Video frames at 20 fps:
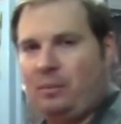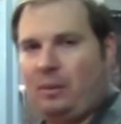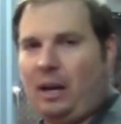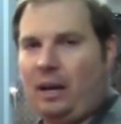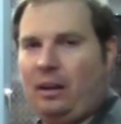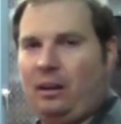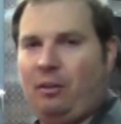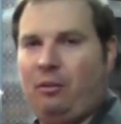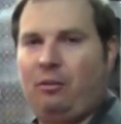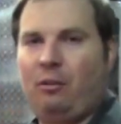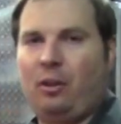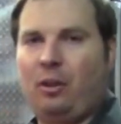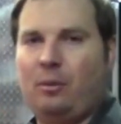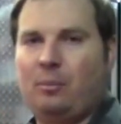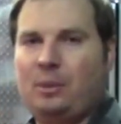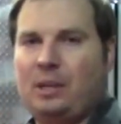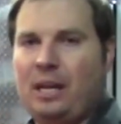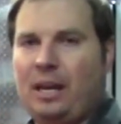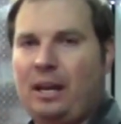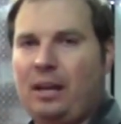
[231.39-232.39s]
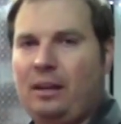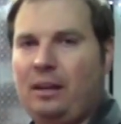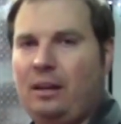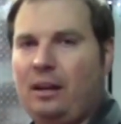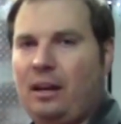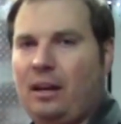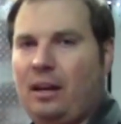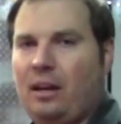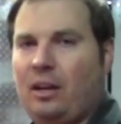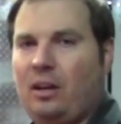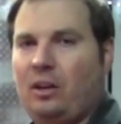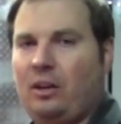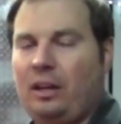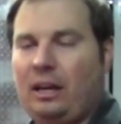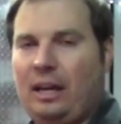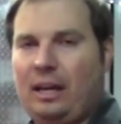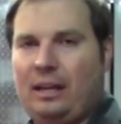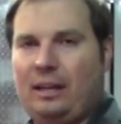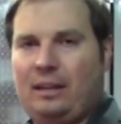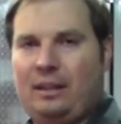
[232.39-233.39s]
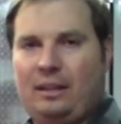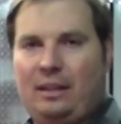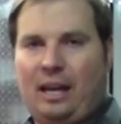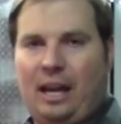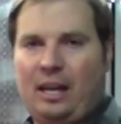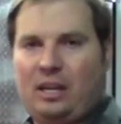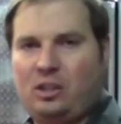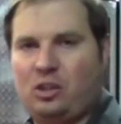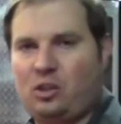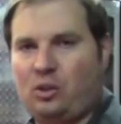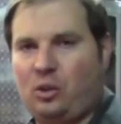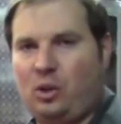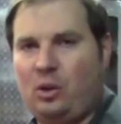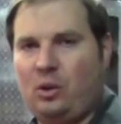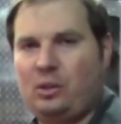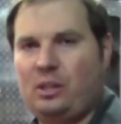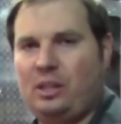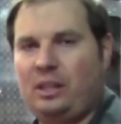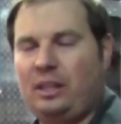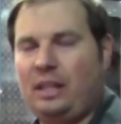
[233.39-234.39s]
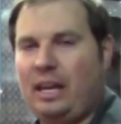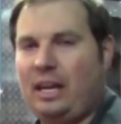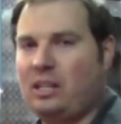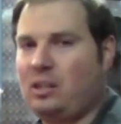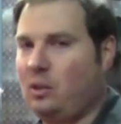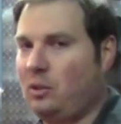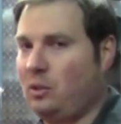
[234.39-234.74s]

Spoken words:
kind of the Phillips head case screws and things.